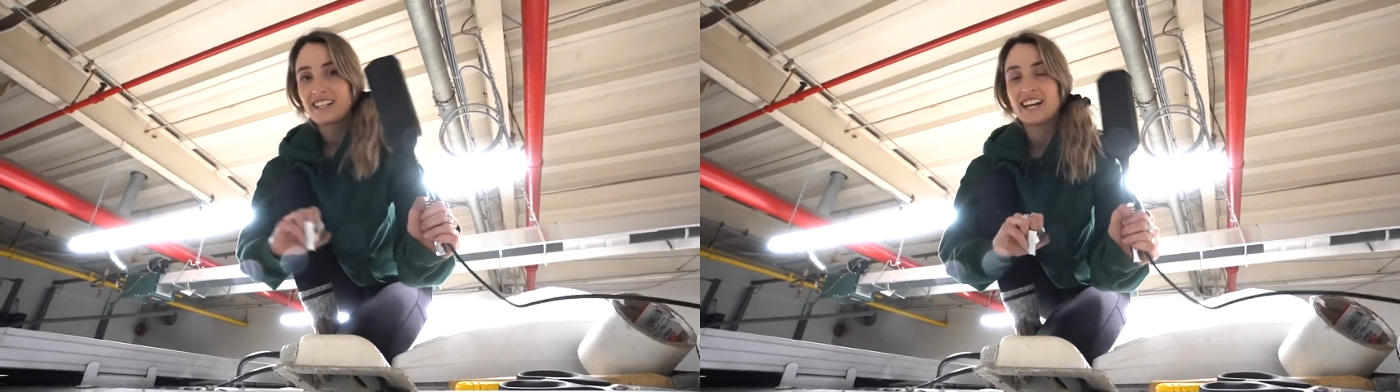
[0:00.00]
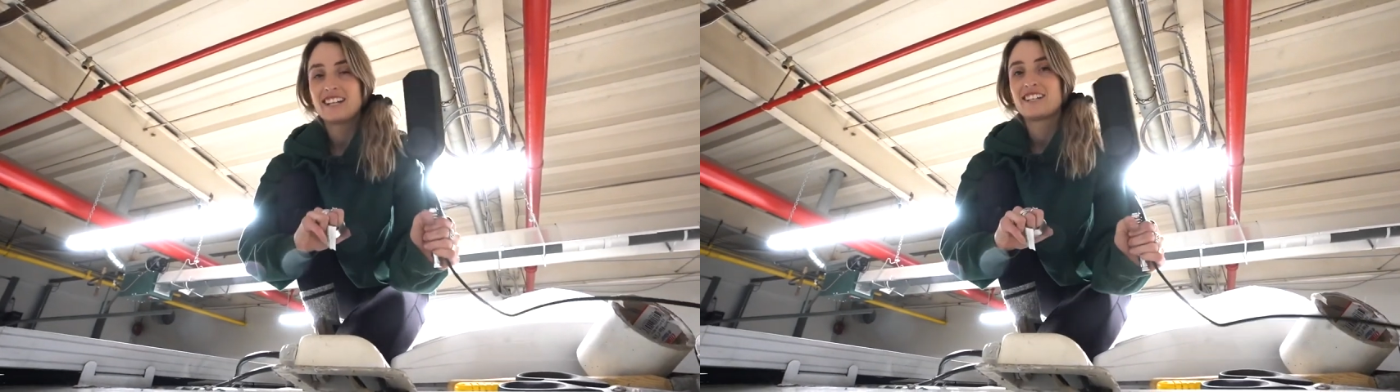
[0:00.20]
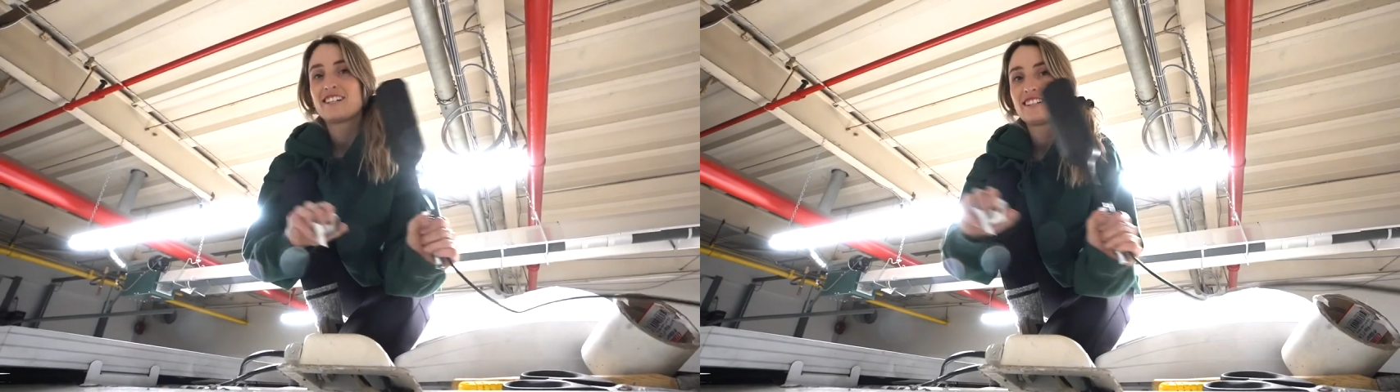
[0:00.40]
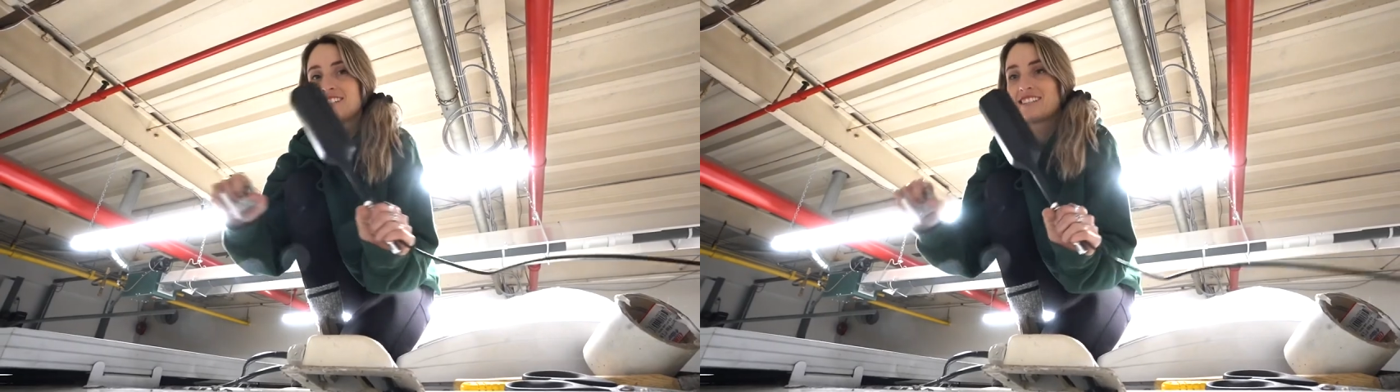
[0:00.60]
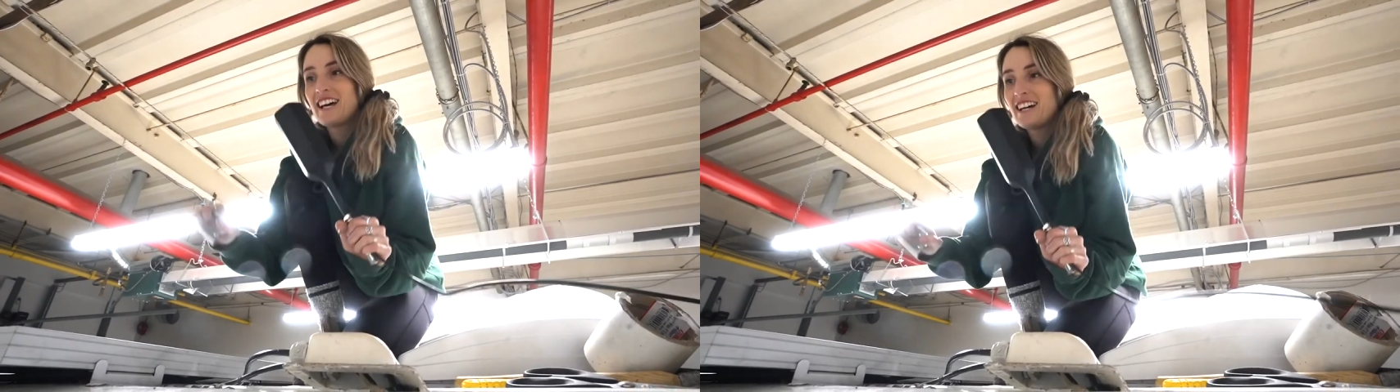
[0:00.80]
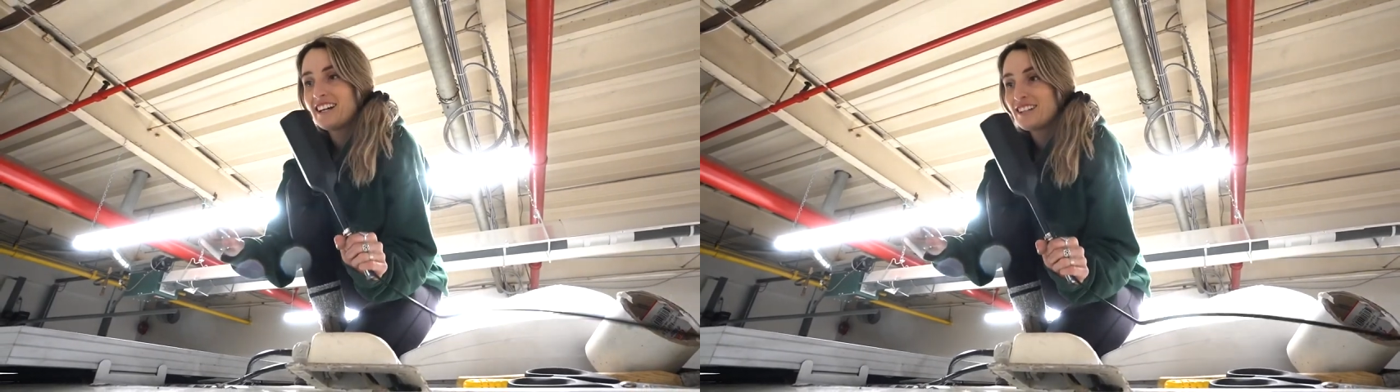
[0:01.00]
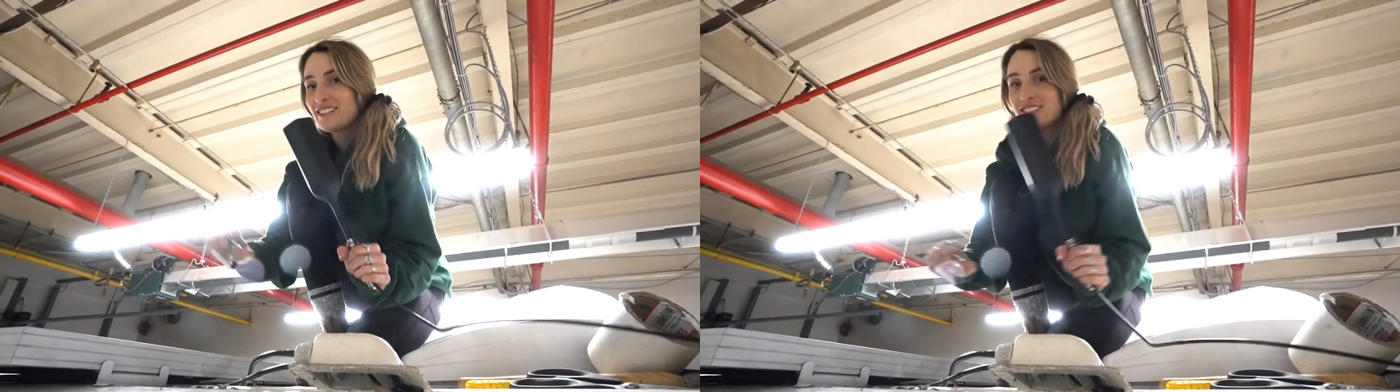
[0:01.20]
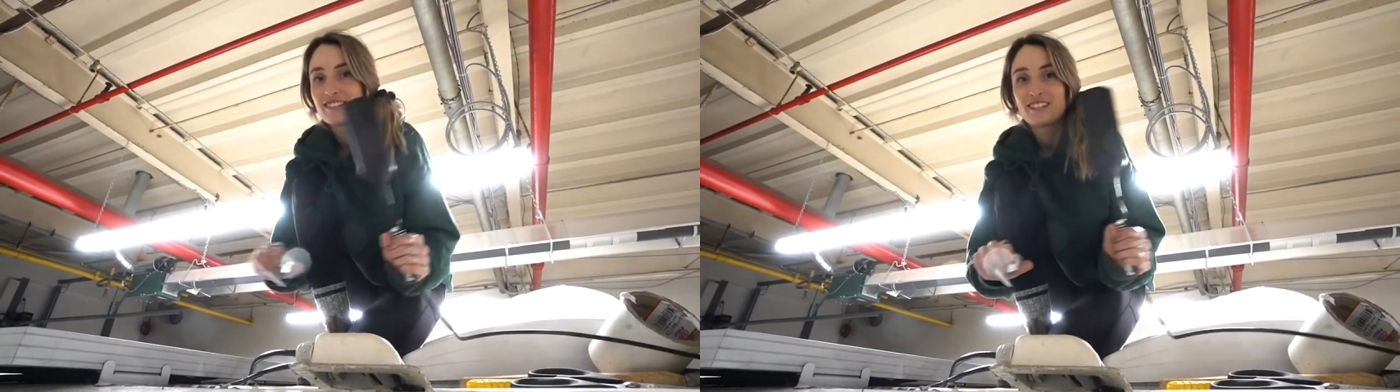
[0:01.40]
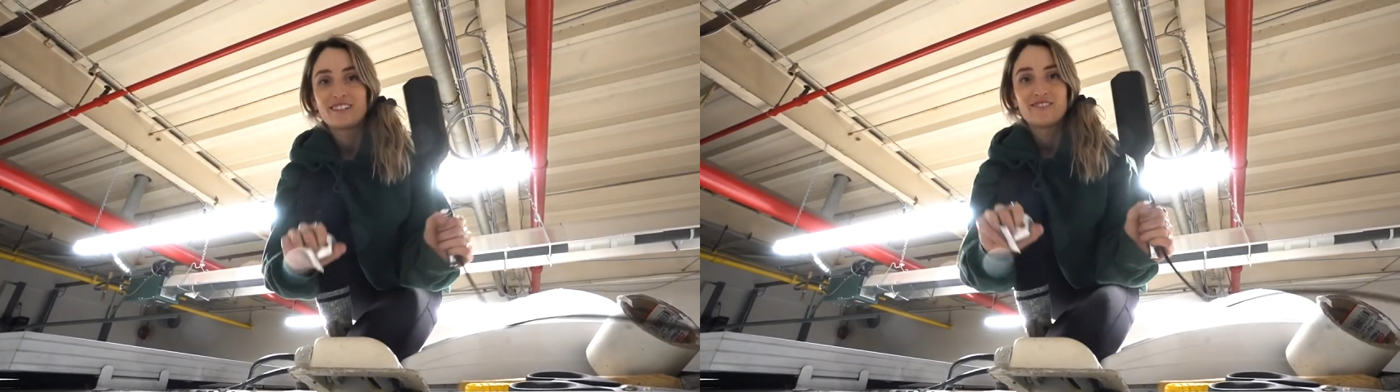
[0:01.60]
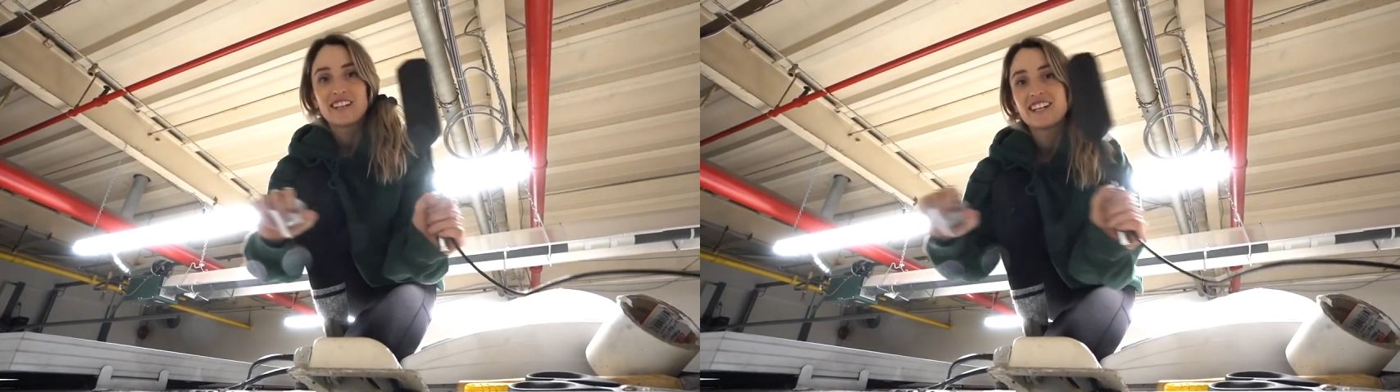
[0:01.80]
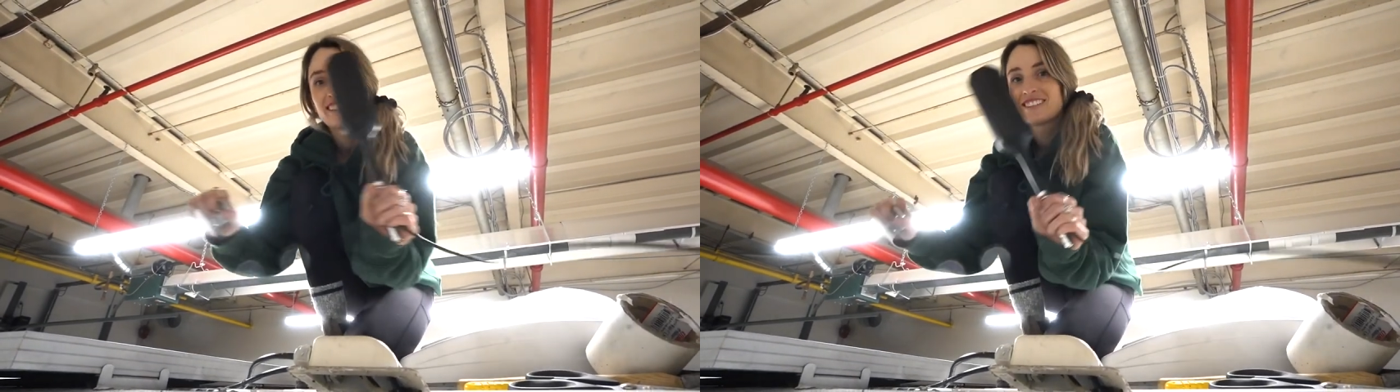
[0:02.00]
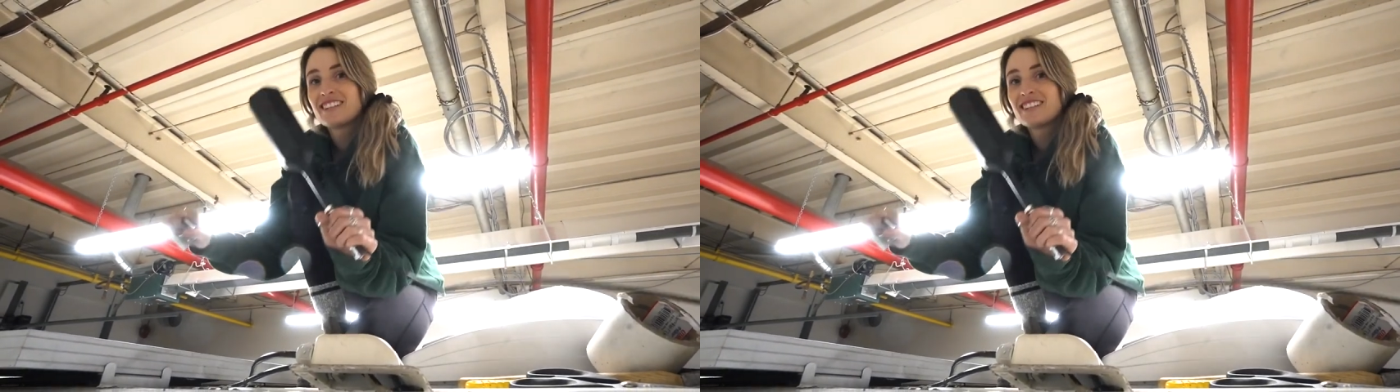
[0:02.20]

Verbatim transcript: getting good cell service